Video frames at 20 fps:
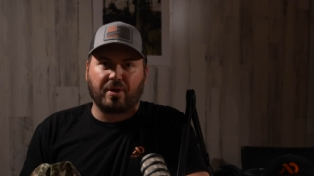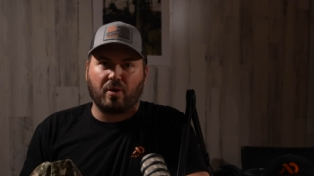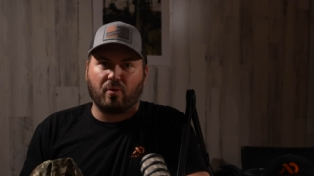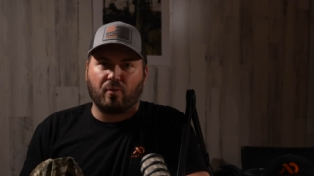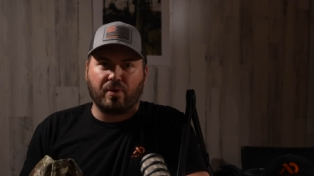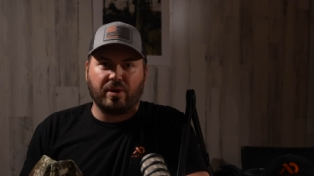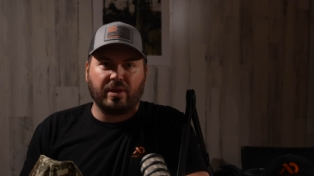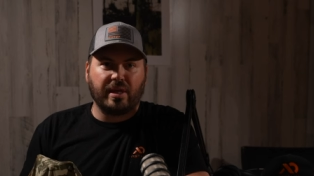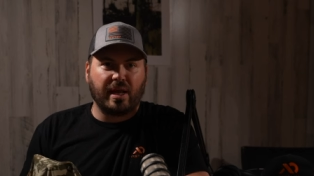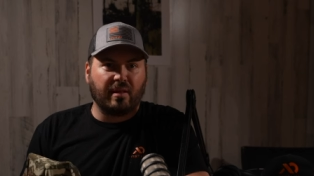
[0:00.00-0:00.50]

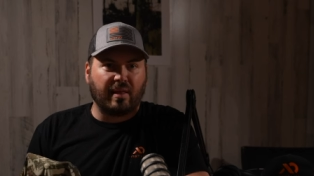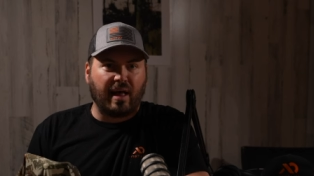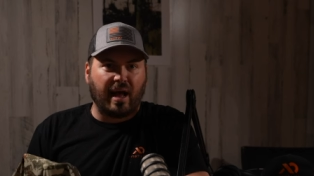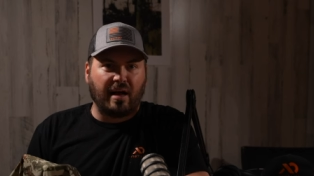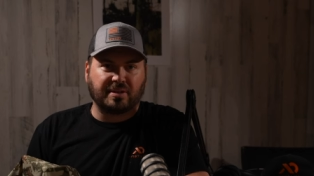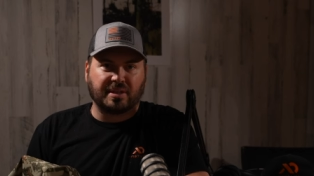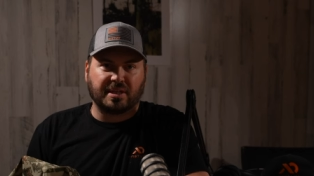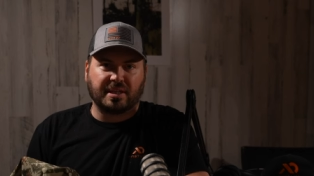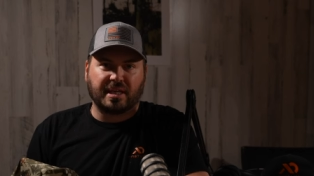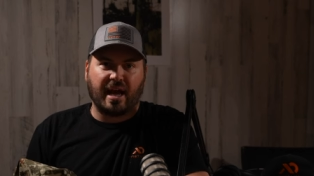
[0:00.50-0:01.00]
really
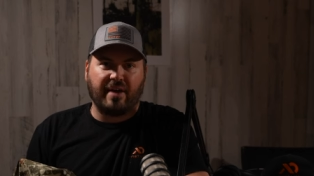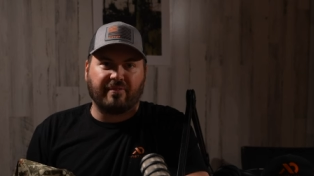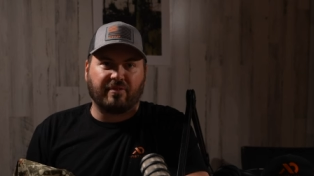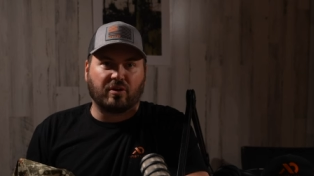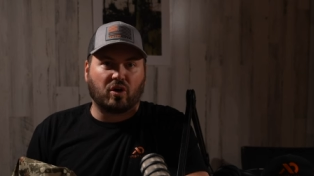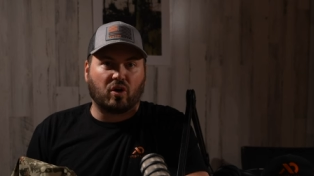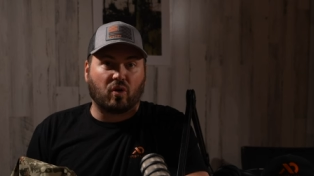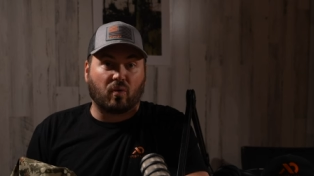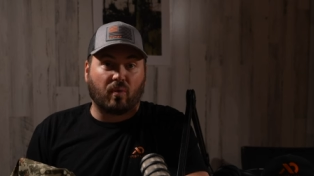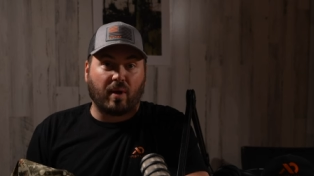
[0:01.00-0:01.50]
allows it to have
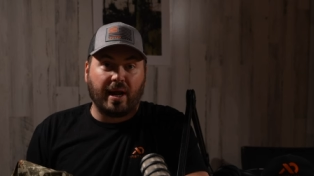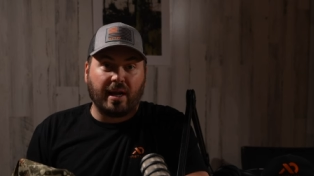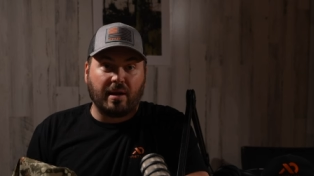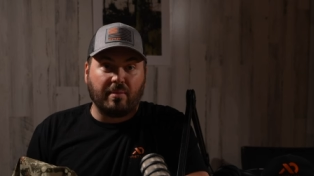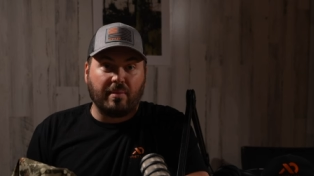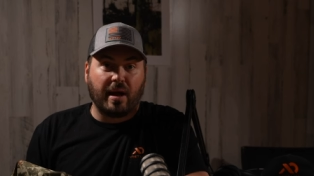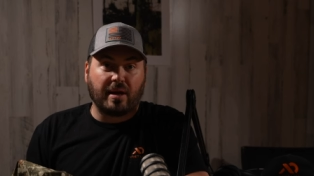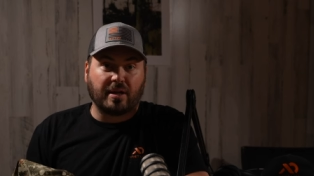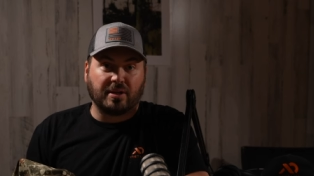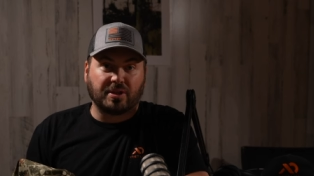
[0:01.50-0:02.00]
a great
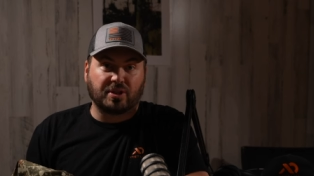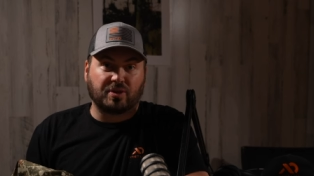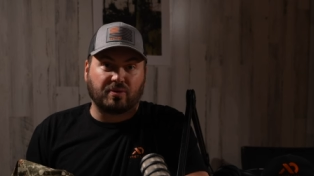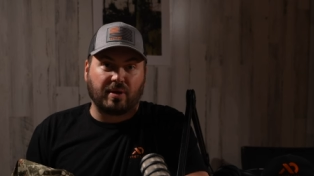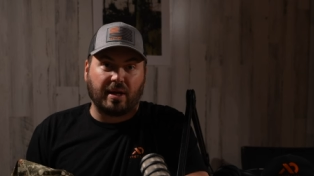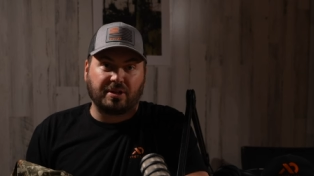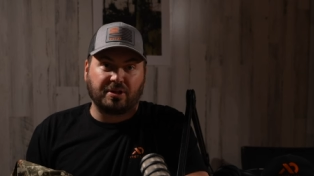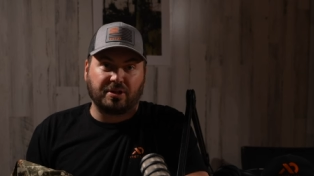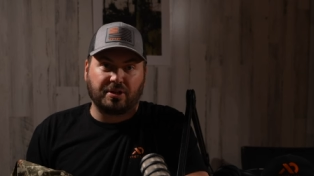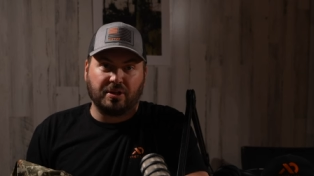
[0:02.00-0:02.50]
amount of
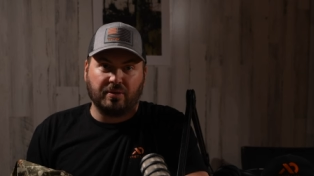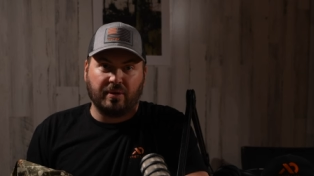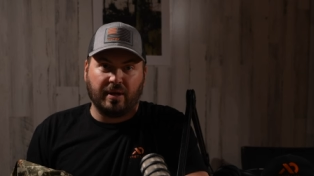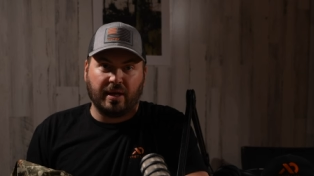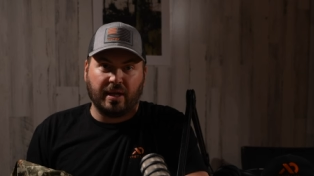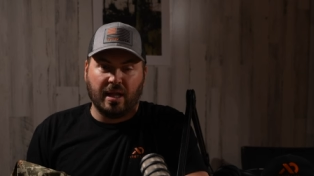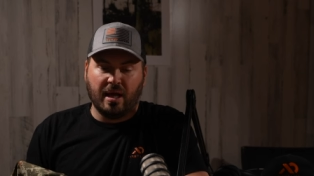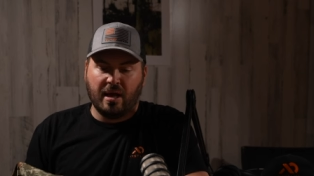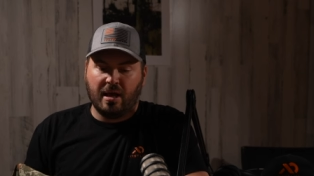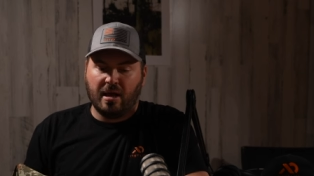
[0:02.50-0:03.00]
stretch to
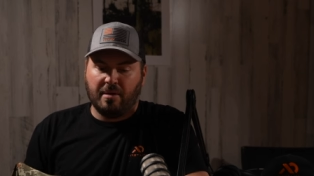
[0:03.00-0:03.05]
it,